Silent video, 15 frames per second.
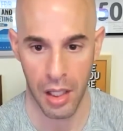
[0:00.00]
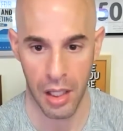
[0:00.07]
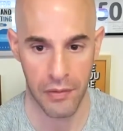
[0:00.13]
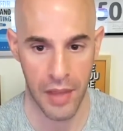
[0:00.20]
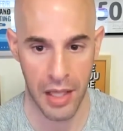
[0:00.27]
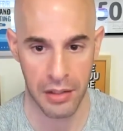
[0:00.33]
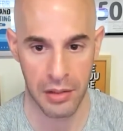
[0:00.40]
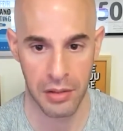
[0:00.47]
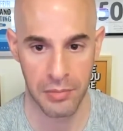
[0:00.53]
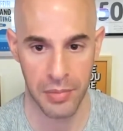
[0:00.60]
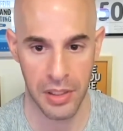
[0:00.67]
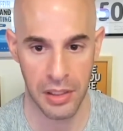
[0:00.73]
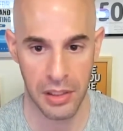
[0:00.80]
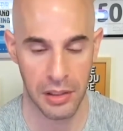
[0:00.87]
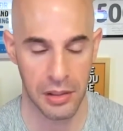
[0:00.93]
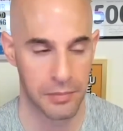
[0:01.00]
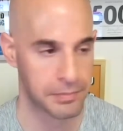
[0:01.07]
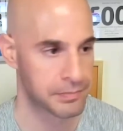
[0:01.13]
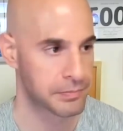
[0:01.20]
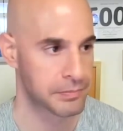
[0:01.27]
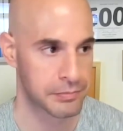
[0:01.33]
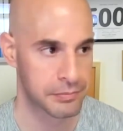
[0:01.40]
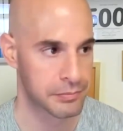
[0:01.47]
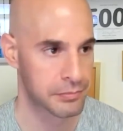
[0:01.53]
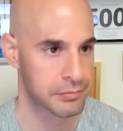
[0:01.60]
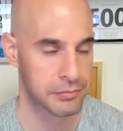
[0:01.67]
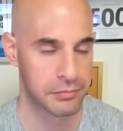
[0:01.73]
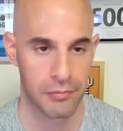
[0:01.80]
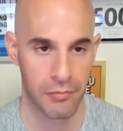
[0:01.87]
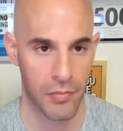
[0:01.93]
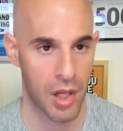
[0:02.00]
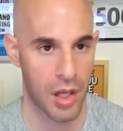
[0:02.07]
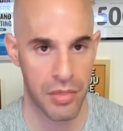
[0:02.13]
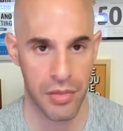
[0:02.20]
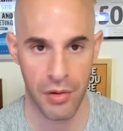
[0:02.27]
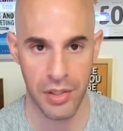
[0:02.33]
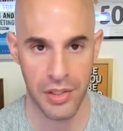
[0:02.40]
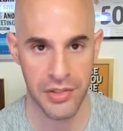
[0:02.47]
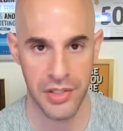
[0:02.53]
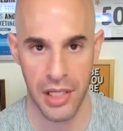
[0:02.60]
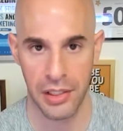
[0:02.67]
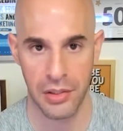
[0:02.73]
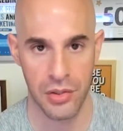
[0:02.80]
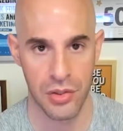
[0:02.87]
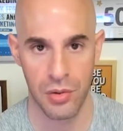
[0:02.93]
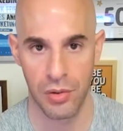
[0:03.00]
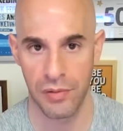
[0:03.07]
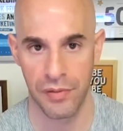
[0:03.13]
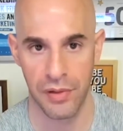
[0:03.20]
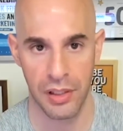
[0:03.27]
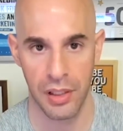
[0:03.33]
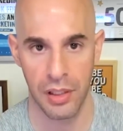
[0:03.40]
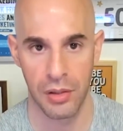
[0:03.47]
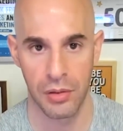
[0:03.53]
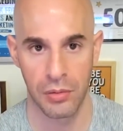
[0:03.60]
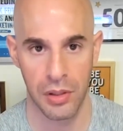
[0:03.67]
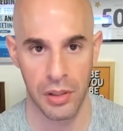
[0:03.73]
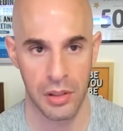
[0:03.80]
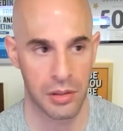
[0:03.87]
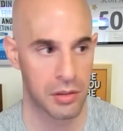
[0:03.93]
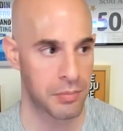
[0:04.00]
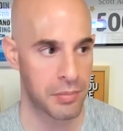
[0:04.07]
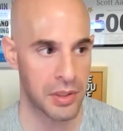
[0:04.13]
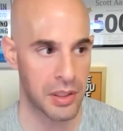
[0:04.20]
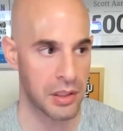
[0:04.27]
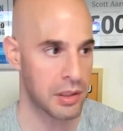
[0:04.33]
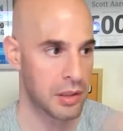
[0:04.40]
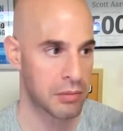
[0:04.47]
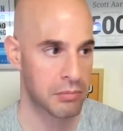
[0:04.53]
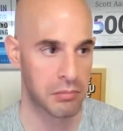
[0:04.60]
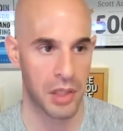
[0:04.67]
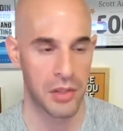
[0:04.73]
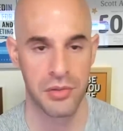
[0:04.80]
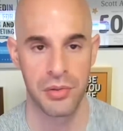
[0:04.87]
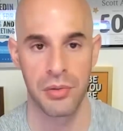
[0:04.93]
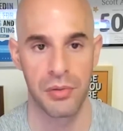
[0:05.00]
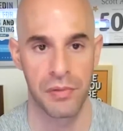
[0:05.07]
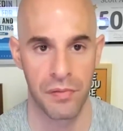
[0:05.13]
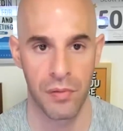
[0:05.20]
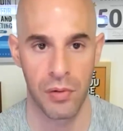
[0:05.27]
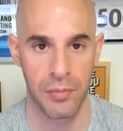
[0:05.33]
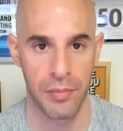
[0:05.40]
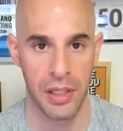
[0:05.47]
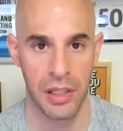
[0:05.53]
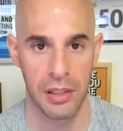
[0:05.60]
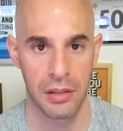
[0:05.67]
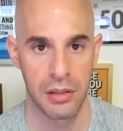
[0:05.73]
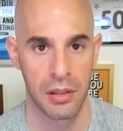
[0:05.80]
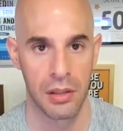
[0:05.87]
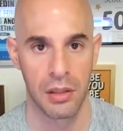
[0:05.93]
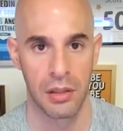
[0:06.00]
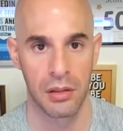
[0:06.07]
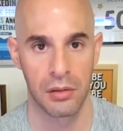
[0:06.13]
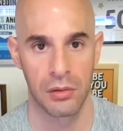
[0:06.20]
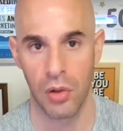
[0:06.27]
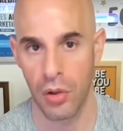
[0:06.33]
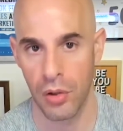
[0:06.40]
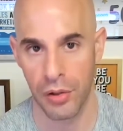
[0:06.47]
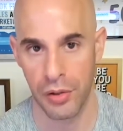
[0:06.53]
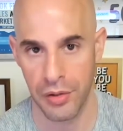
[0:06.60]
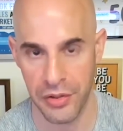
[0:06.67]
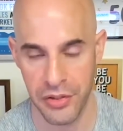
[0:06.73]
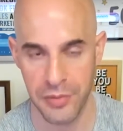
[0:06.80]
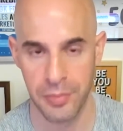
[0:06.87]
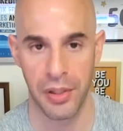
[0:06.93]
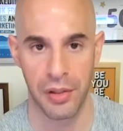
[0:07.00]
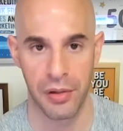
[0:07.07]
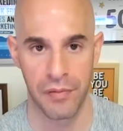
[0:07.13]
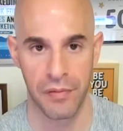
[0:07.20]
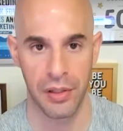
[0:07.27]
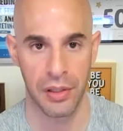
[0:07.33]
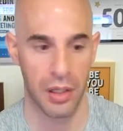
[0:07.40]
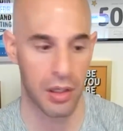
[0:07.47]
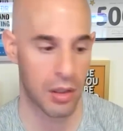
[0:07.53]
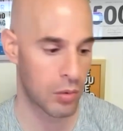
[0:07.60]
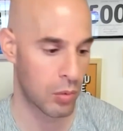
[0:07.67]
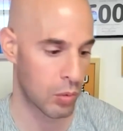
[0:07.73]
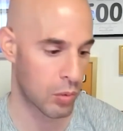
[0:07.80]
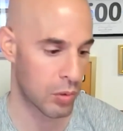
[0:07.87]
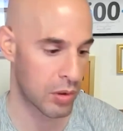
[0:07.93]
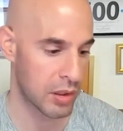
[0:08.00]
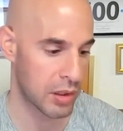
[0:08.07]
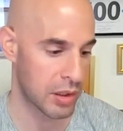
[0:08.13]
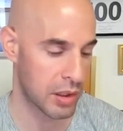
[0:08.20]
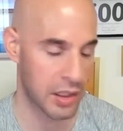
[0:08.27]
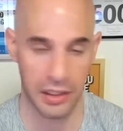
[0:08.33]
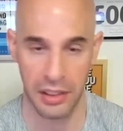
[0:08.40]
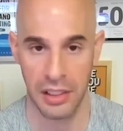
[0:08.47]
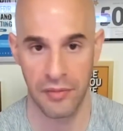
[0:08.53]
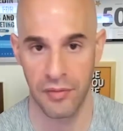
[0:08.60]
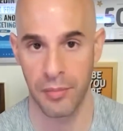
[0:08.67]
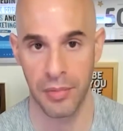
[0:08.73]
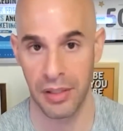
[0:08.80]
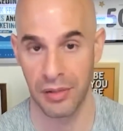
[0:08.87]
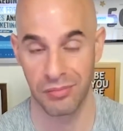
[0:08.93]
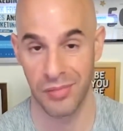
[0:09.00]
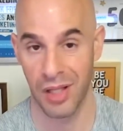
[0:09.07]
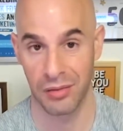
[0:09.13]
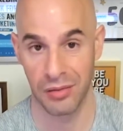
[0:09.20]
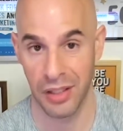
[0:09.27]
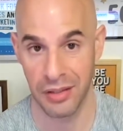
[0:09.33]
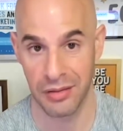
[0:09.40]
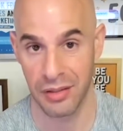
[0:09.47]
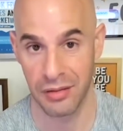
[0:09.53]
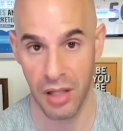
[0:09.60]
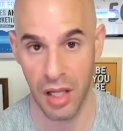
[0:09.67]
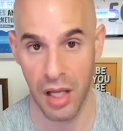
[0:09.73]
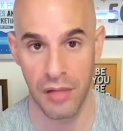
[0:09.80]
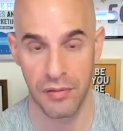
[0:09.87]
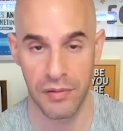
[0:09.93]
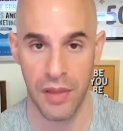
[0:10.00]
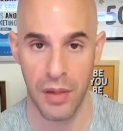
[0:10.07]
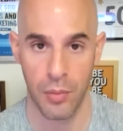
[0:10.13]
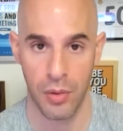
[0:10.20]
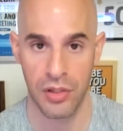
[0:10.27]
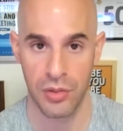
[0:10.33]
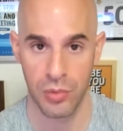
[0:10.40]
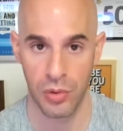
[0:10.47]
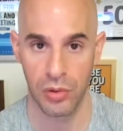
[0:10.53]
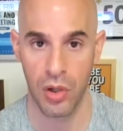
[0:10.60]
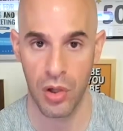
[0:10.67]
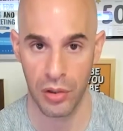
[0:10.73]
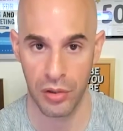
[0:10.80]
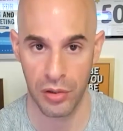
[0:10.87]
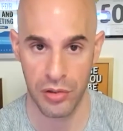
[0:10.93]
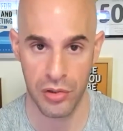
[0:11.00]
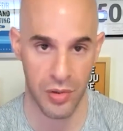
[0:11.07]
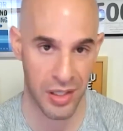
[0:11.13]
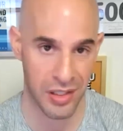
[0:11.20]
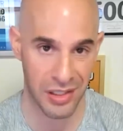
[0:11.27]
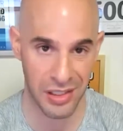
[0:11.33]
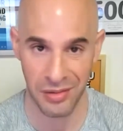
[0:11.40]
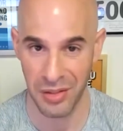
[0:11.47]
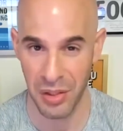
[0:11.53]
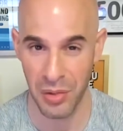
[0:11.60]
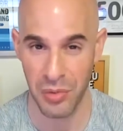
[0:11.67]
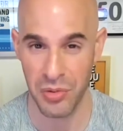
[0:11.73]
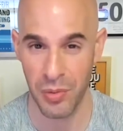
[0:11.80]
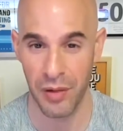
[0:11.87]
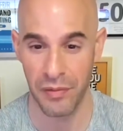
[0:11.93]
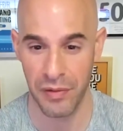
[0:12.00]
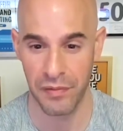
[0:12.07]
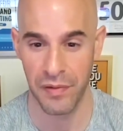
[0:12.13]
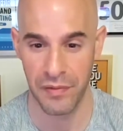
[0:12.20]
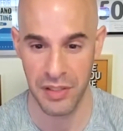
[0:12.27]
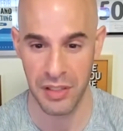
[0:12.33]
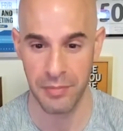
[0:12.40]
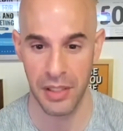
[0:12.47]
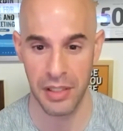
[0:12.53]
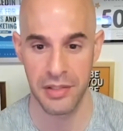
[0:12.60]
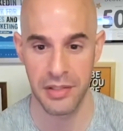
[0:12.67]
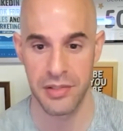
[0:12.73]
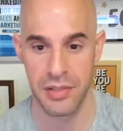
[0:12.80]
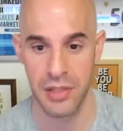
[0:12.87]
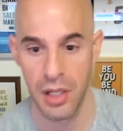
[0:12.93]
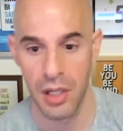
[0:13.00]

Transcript: And that could be a 30-second short video. It could be a 2 to 4 minute longer explainer video, or it can even be a LinkedIn Live if they want to do a longer training, 12 to 15 minutes.